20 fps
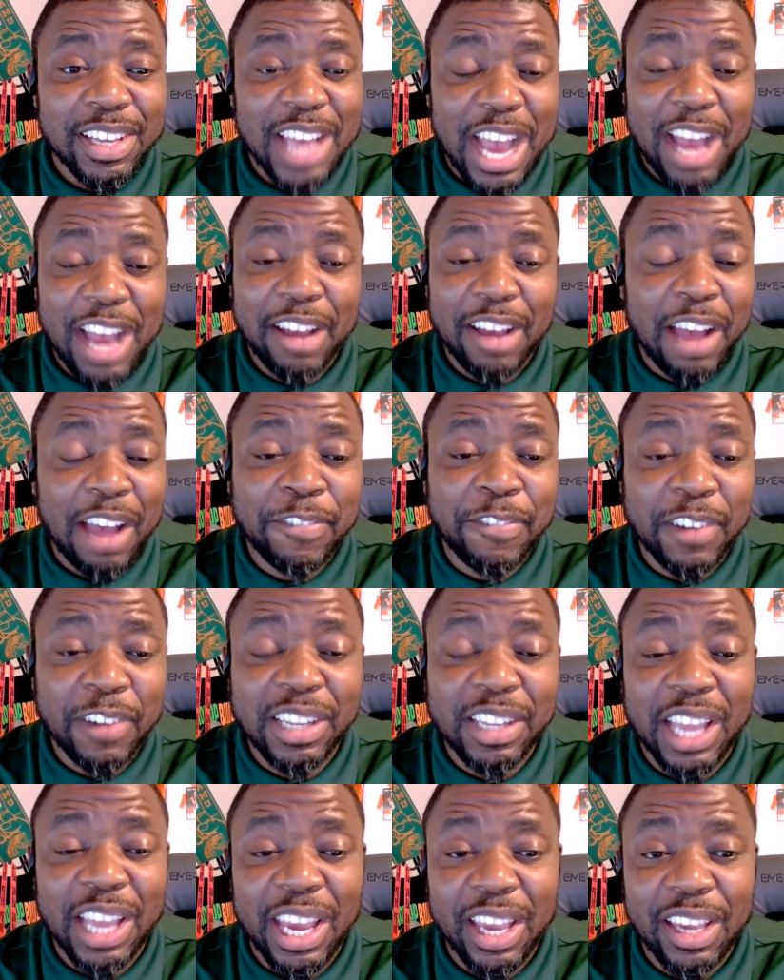I
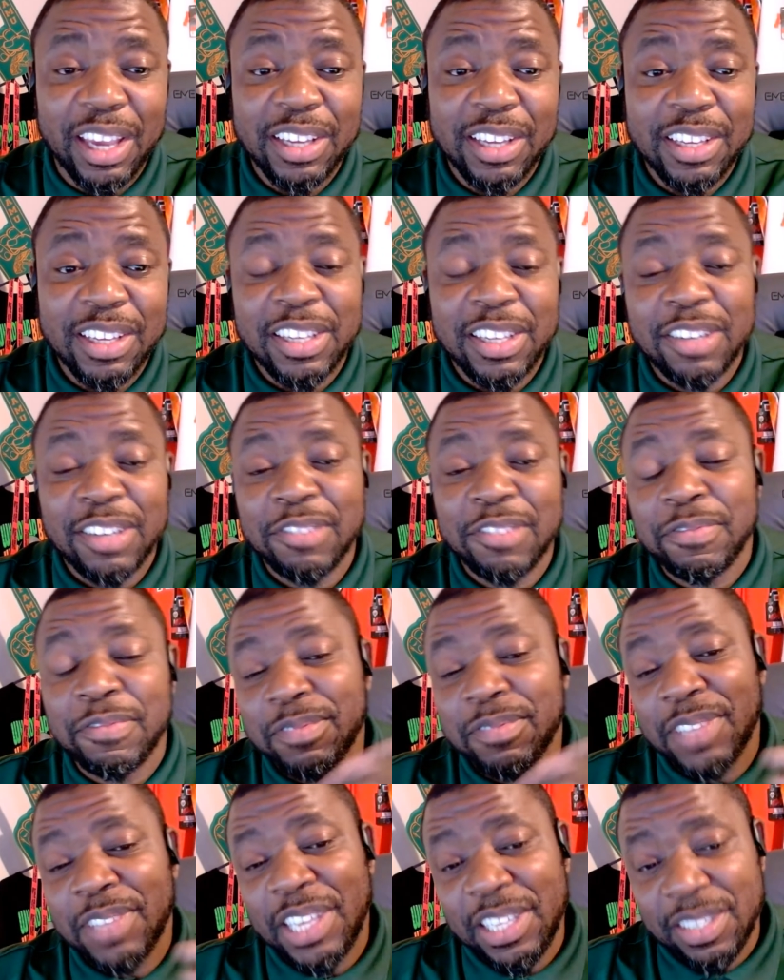felt like
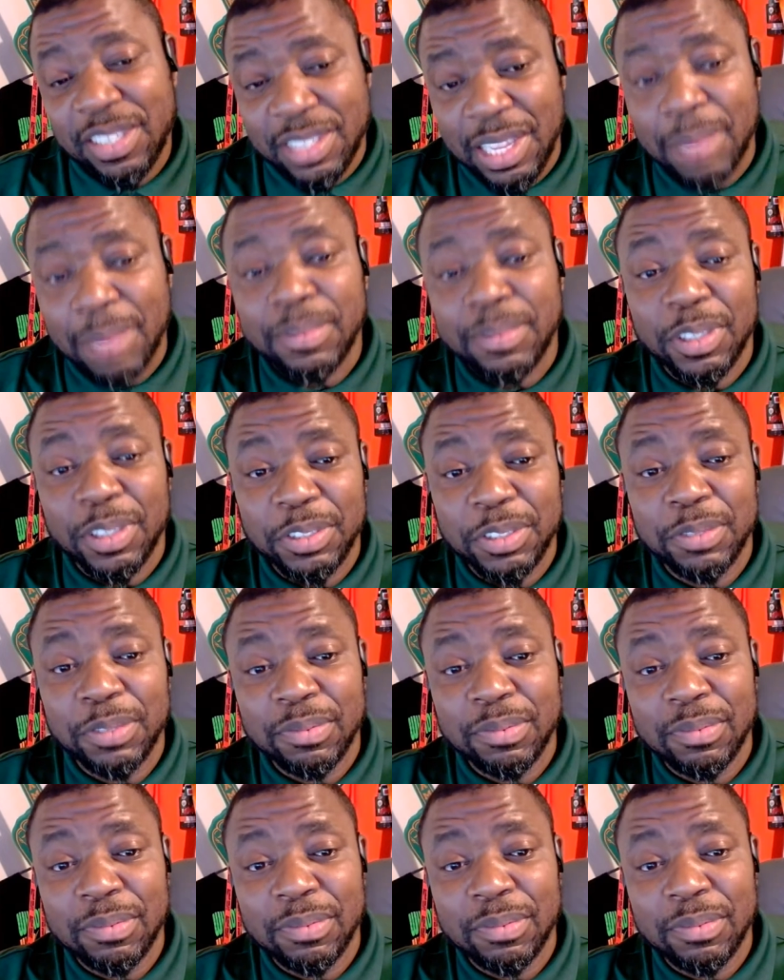he slept on you.